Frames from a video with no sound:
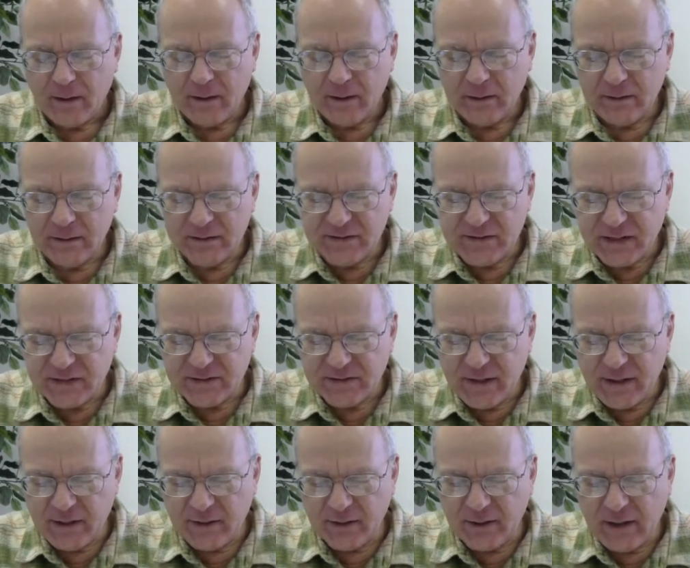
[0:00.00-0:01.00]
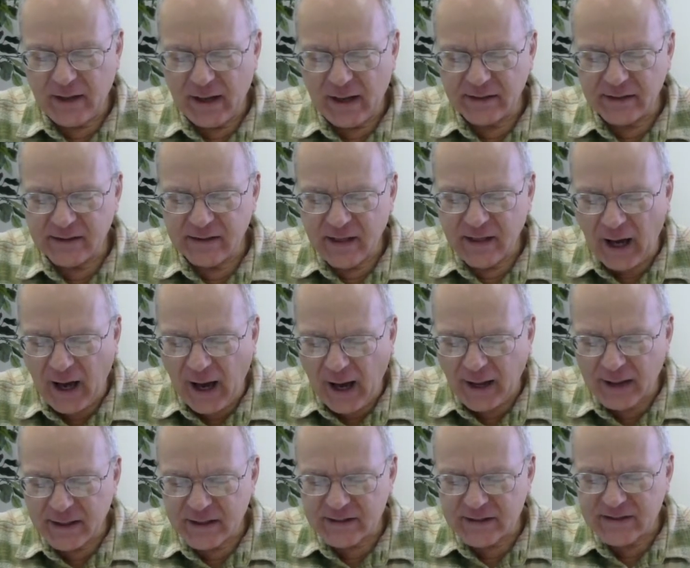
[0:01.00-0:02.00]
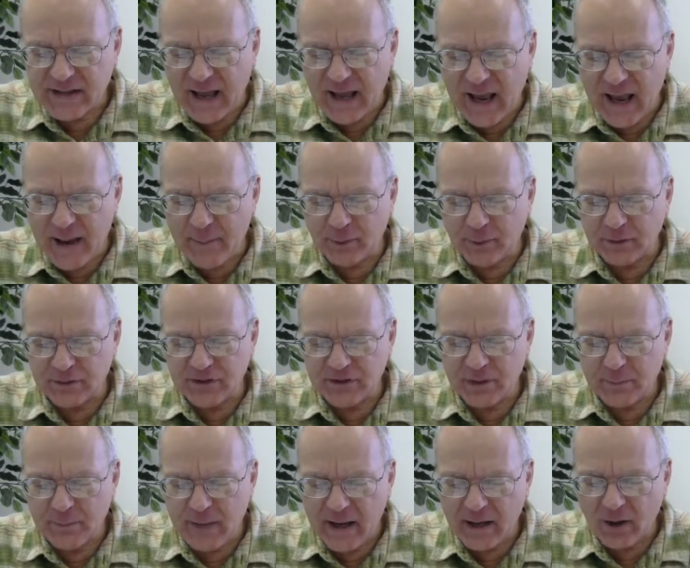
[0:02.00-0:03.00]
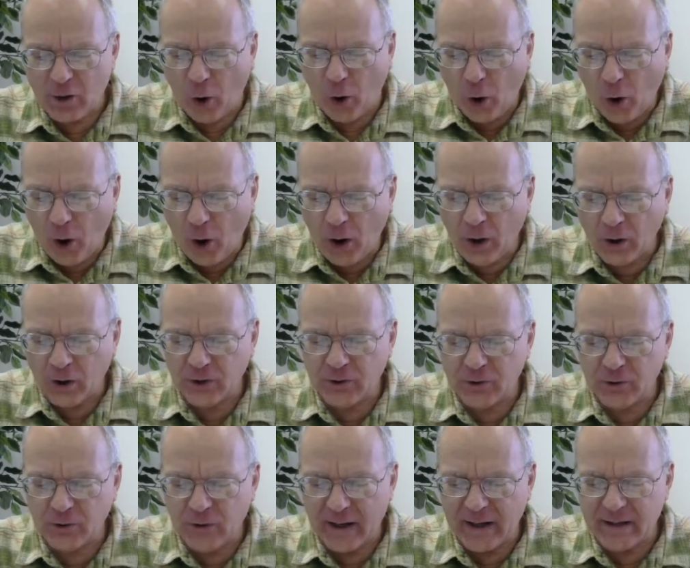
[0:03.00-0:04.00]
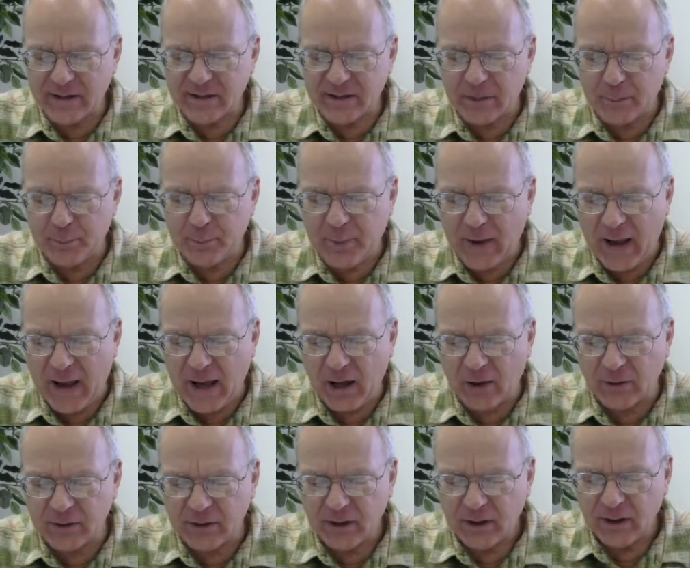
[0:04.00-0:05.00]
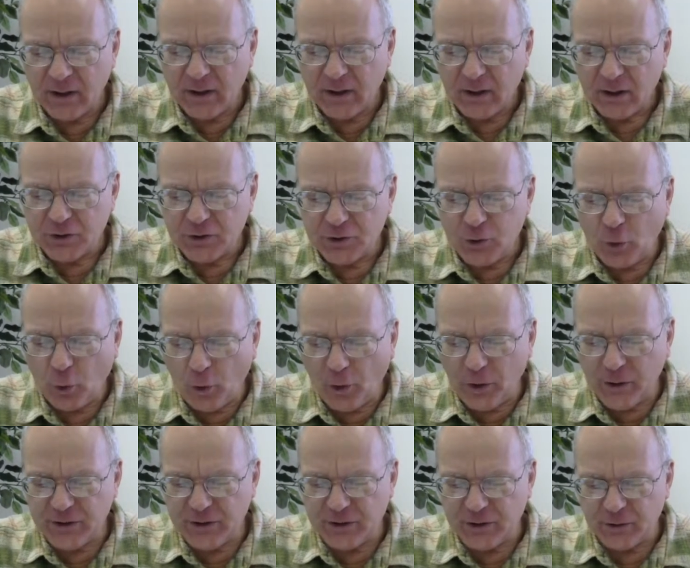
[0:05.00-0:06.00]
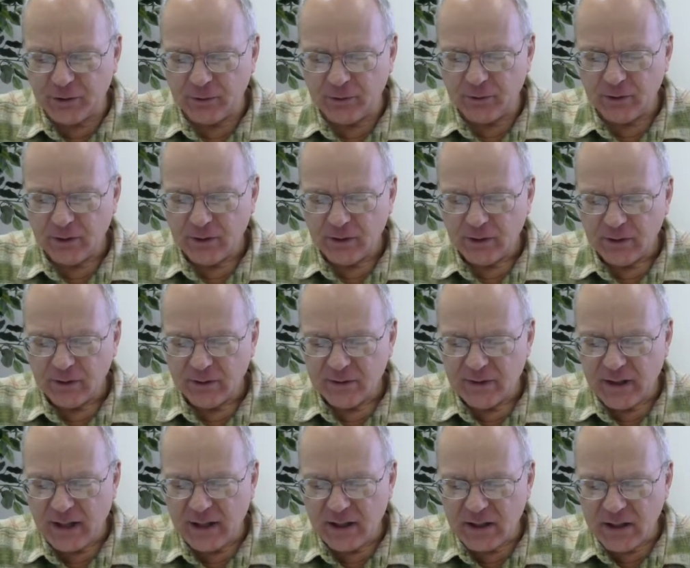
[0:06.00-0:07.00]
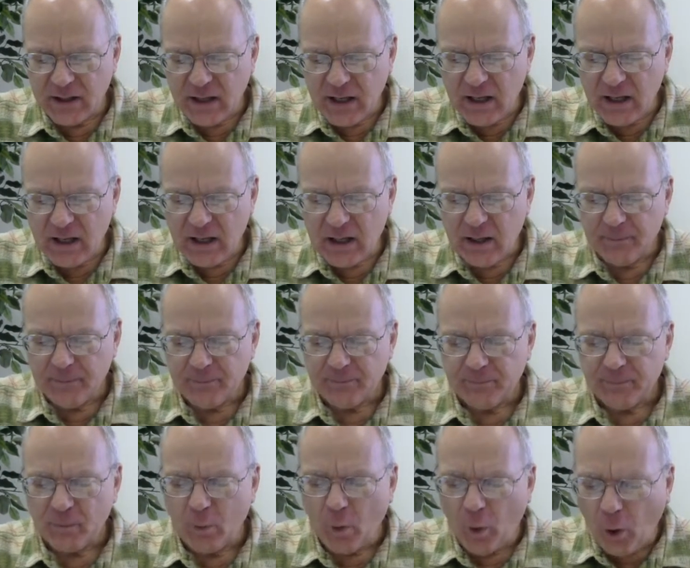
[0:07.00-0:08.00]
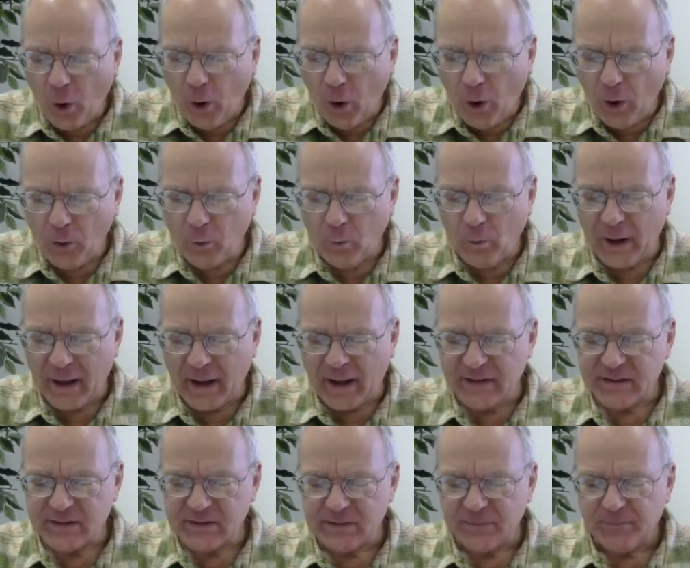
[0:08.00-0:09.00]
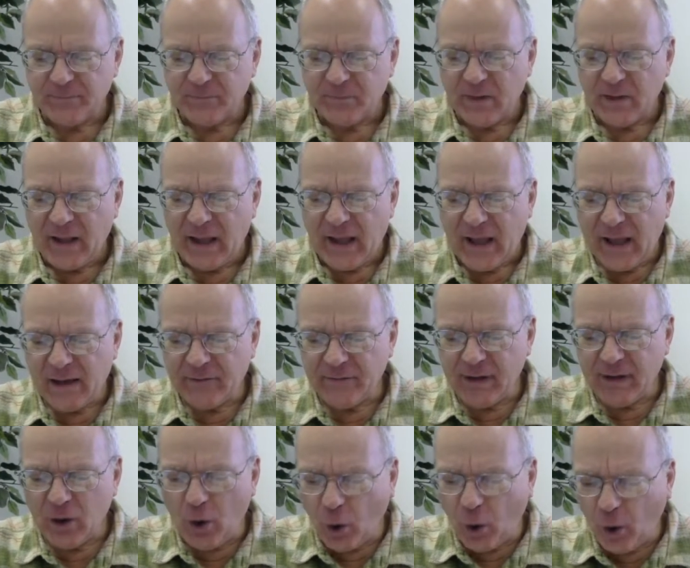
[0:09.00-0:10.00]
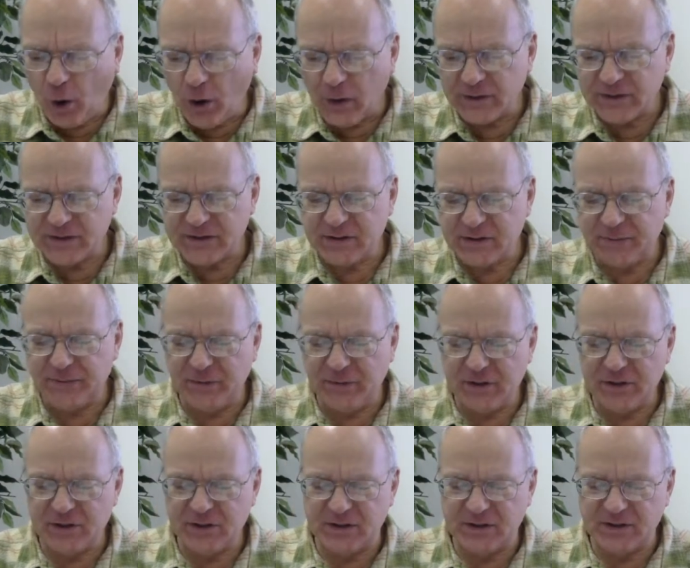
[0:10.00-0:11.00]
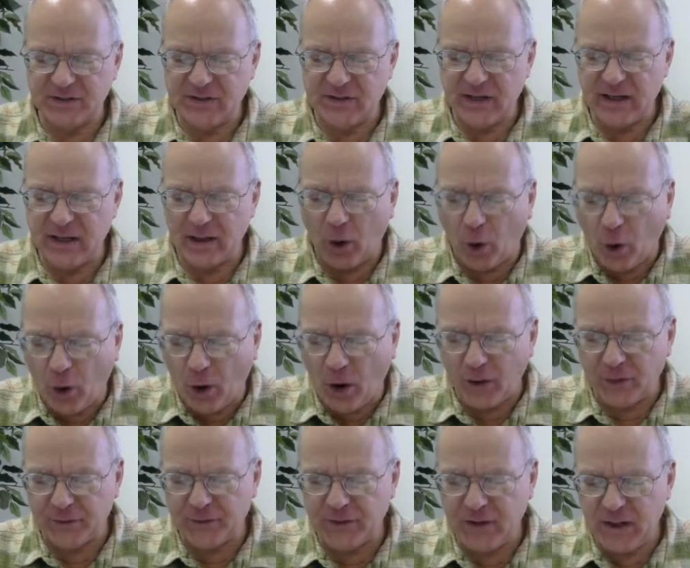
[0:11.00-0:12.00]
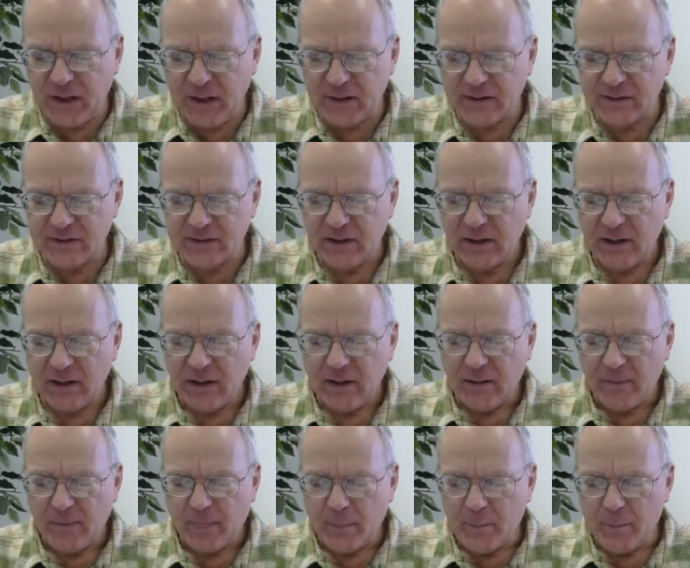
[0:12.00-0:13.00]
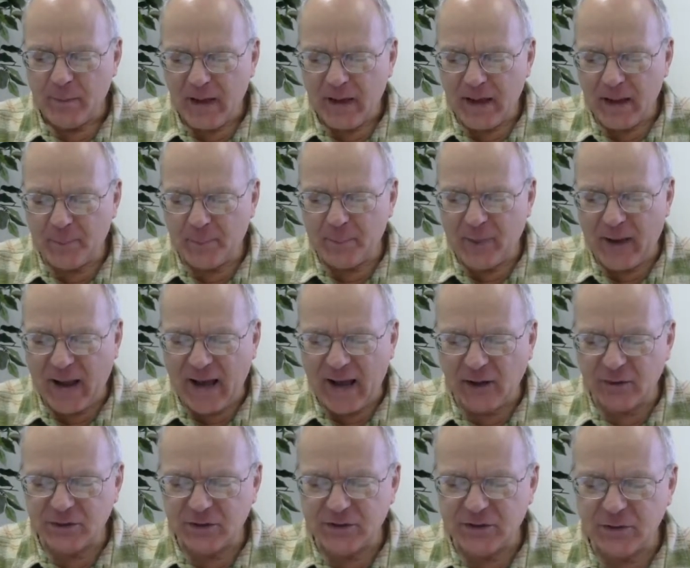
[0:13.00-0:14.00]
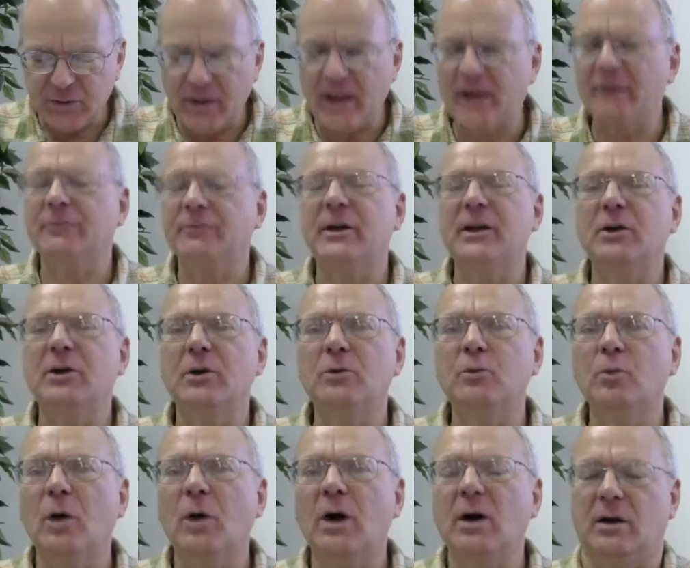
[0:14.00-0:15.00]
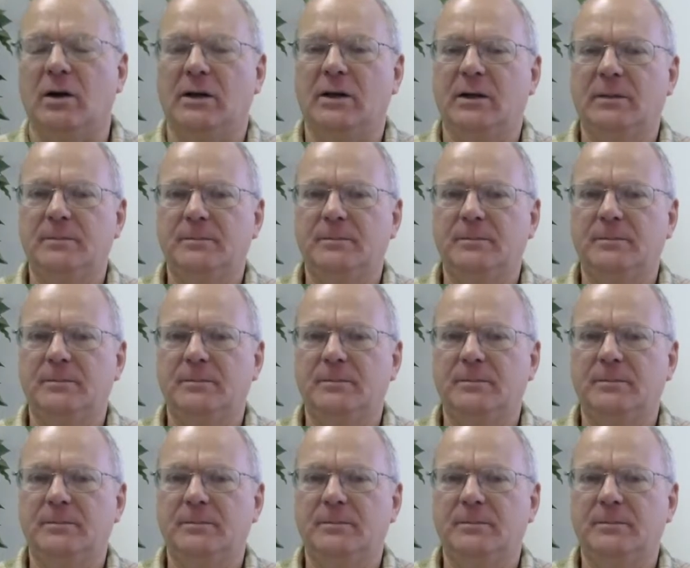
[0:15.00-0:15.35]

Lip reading: it says here, and God is able to make all grace abound toward you, that ye always, having all sufficiency in all things, may abound to every good work.